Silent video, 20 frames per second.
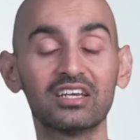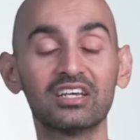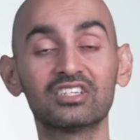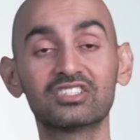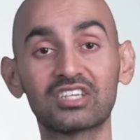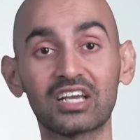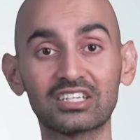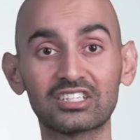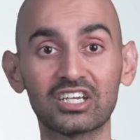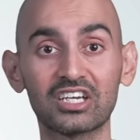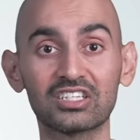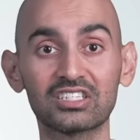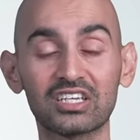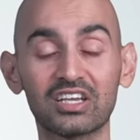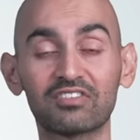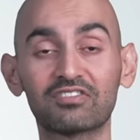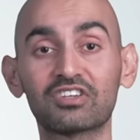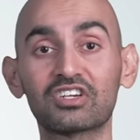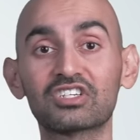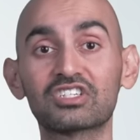such as
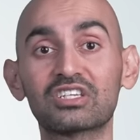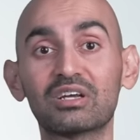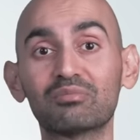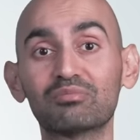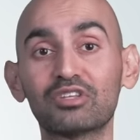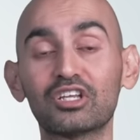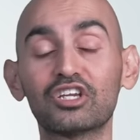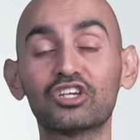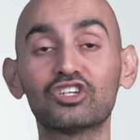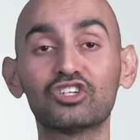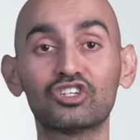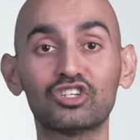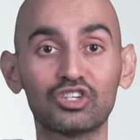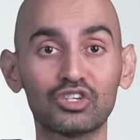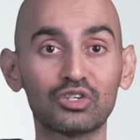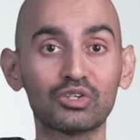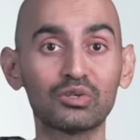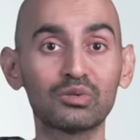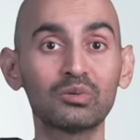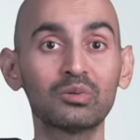if there's something
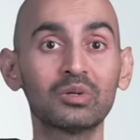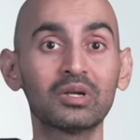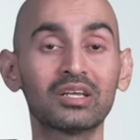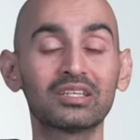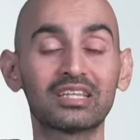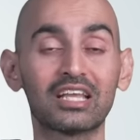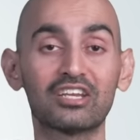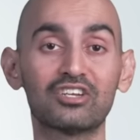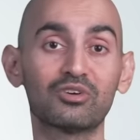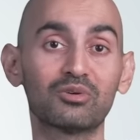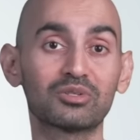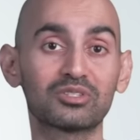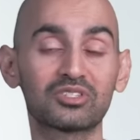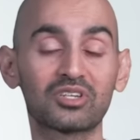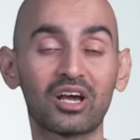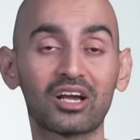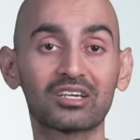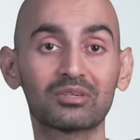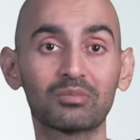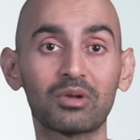new that no one's
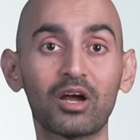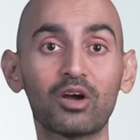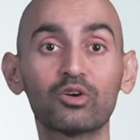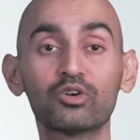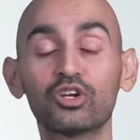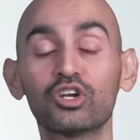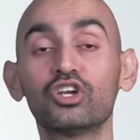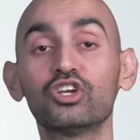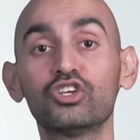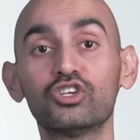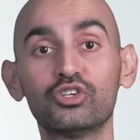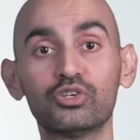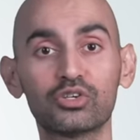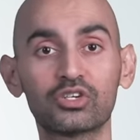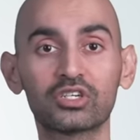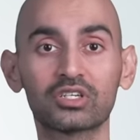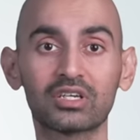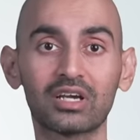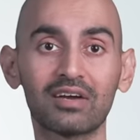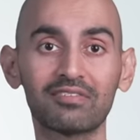talking about, you
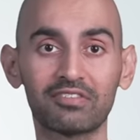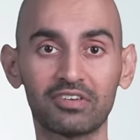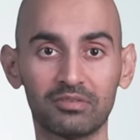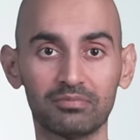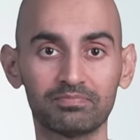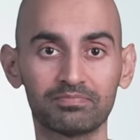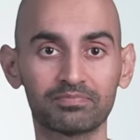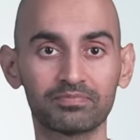should cover.